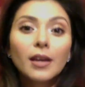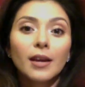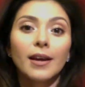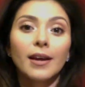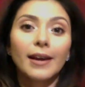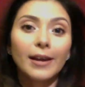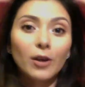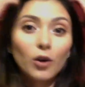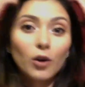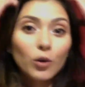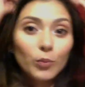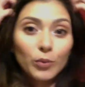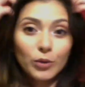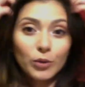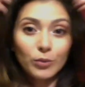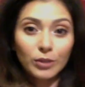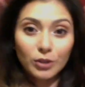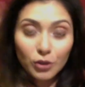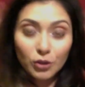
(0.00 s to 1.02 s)
I hope
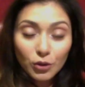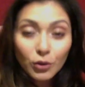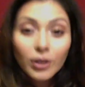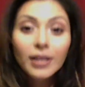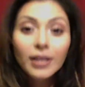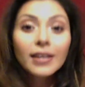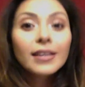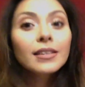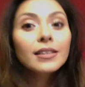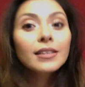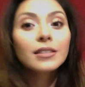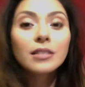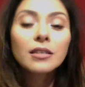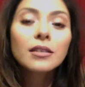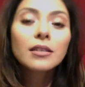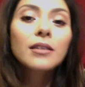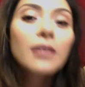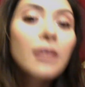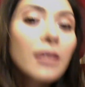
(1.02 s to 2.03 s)
you enjoyed it.
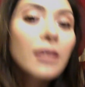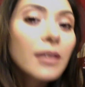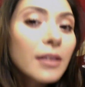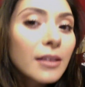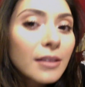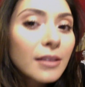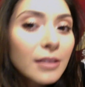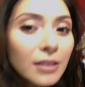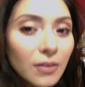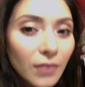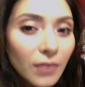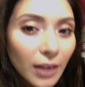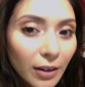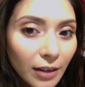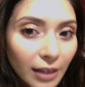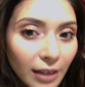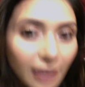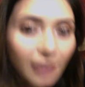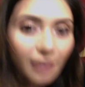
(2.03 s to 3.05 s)
This
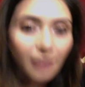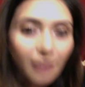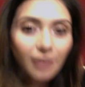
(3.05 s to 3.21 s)
very